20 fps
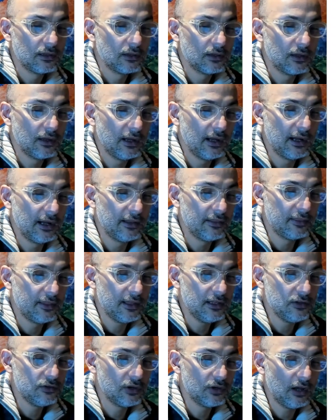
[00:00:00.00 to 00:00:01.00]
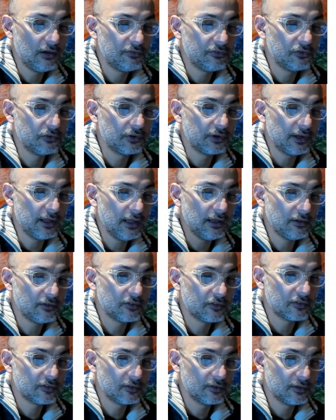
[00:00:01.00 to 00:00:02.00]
and then you have for x